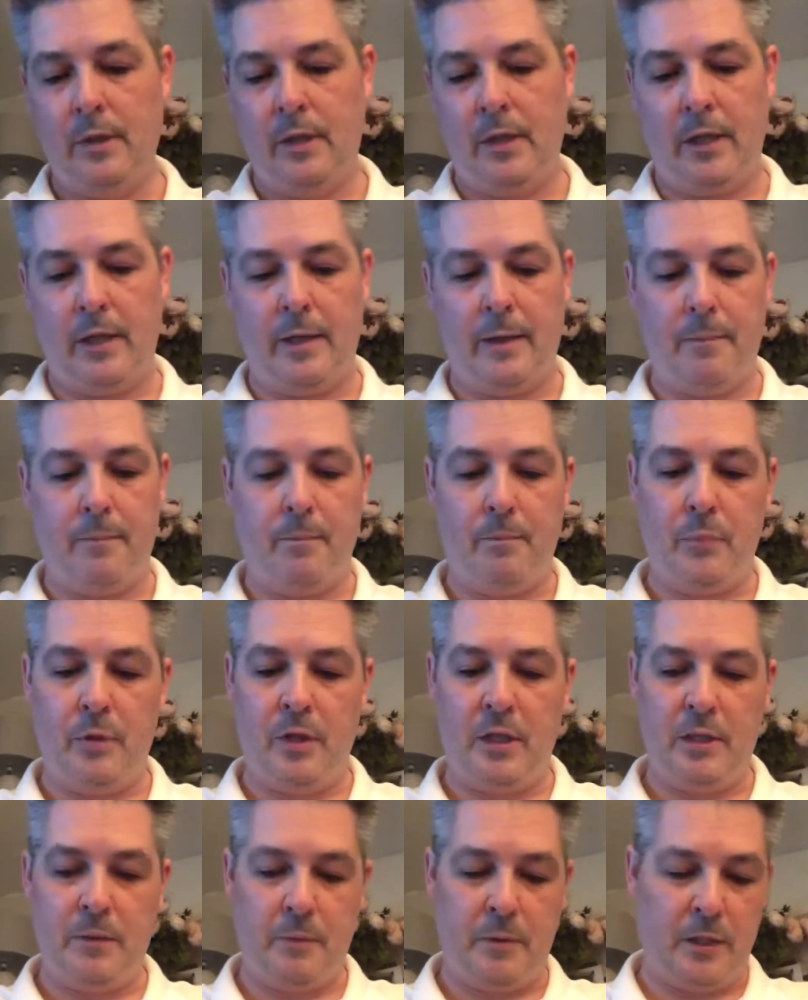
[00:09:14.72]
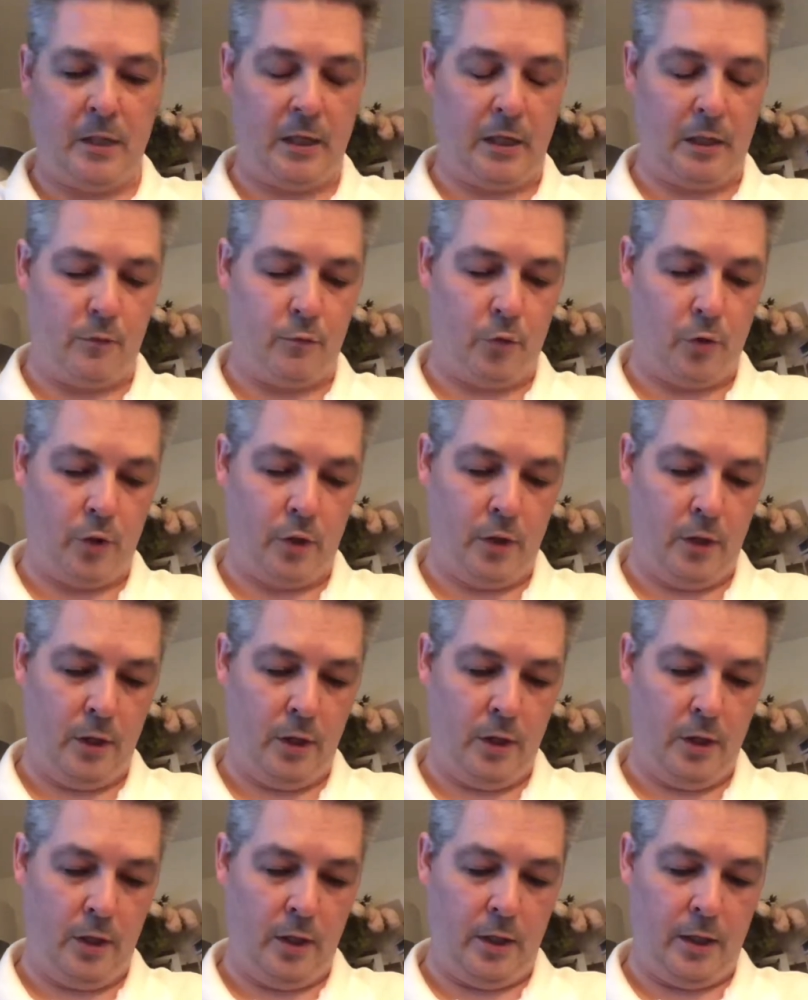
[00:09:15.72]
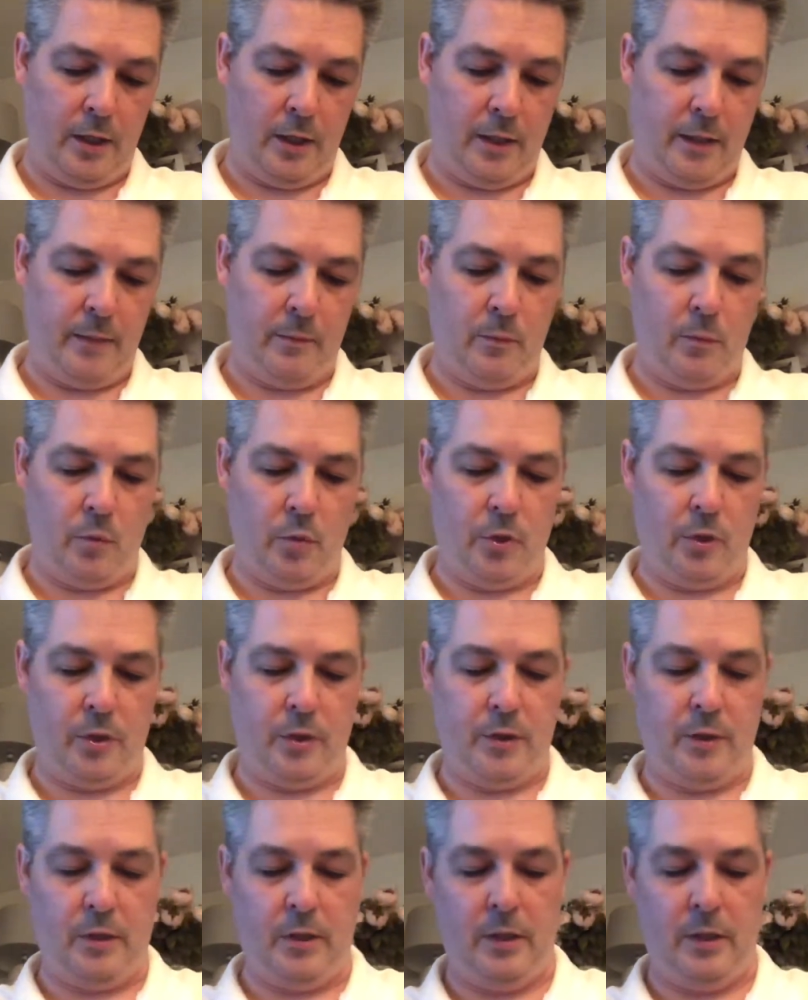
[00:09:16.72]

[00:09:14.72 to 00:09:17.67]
But this particular run was